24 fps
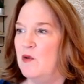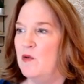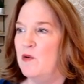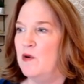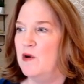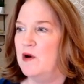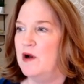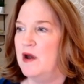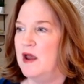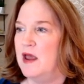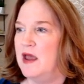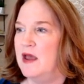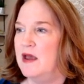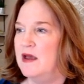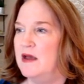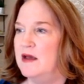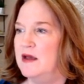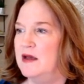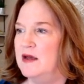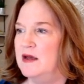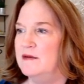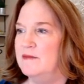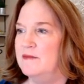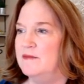or
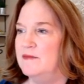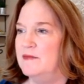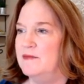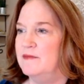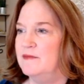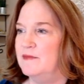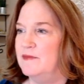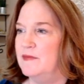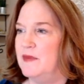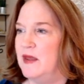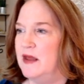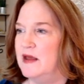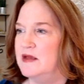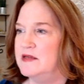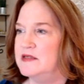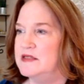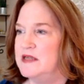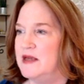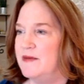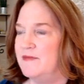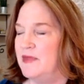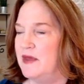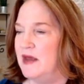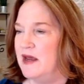as
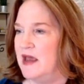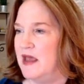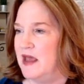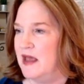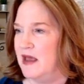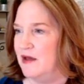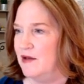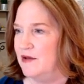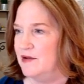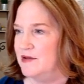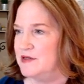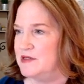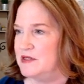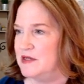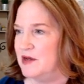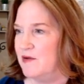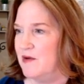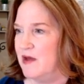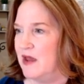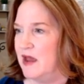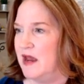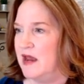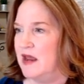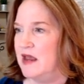something else,
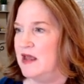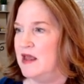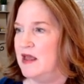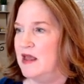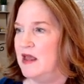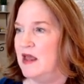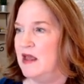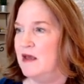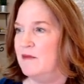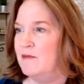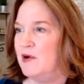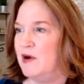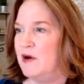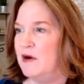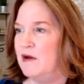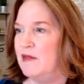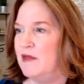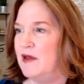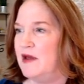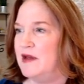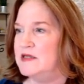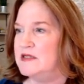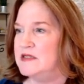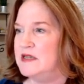okay?
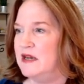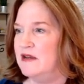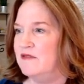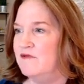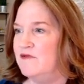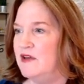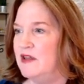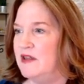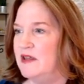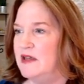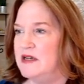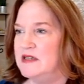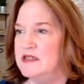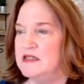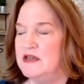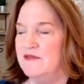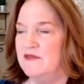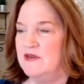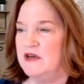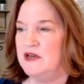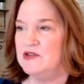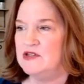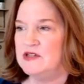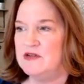Paralyzing feelings
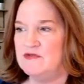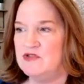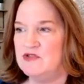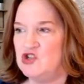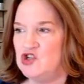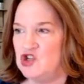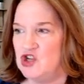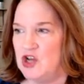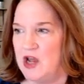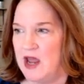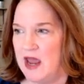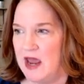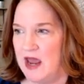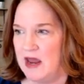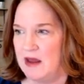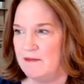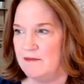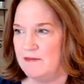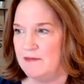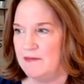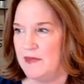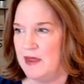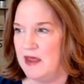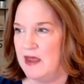of guilt, of
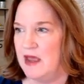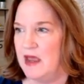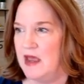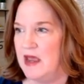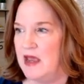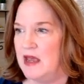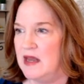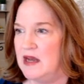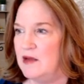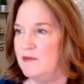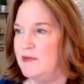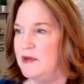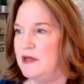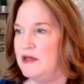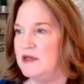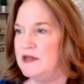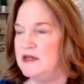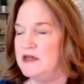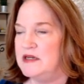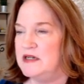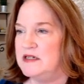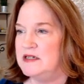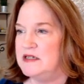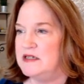shame,
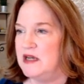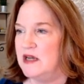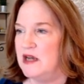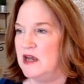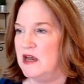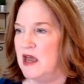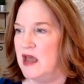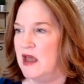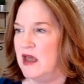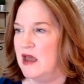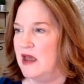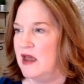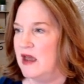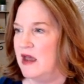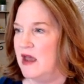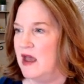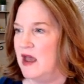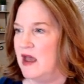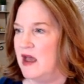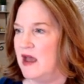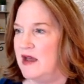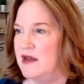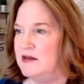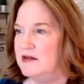inability to
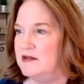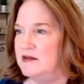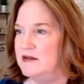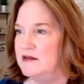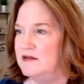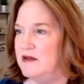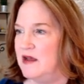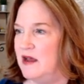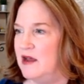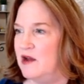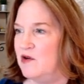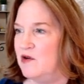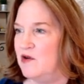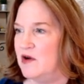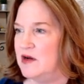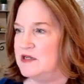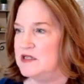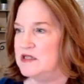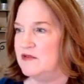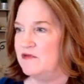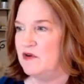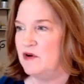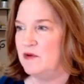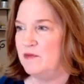
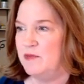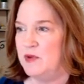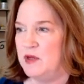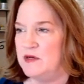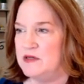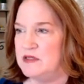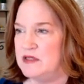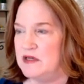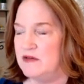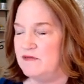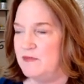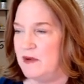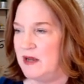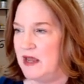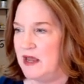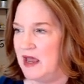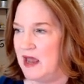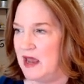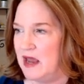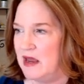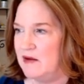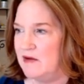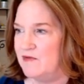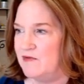aggressive or abusive
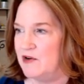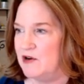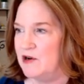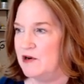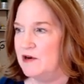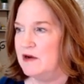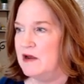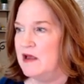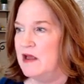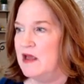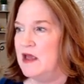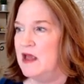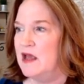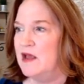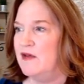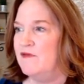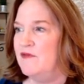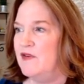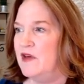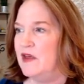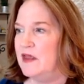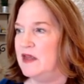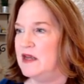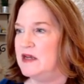behavior,
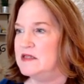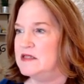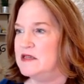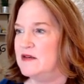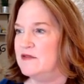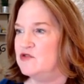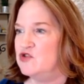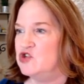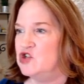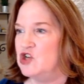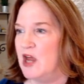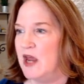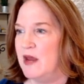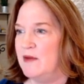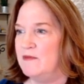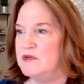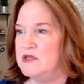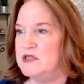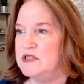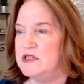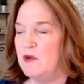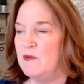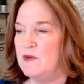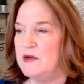feelings of shame
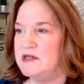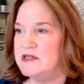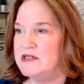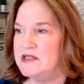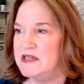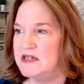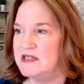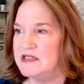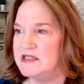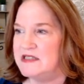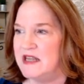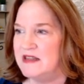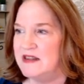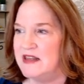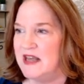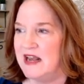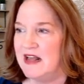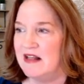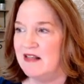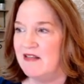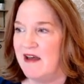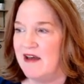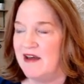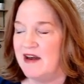so intense that they
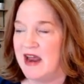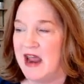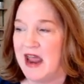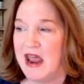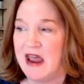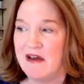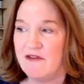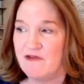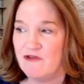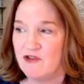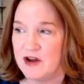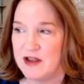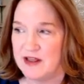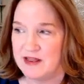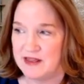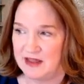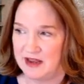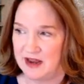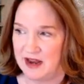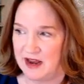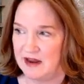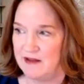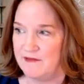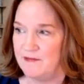cloud
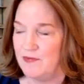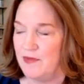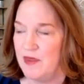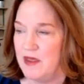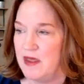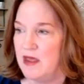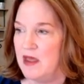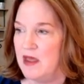everything.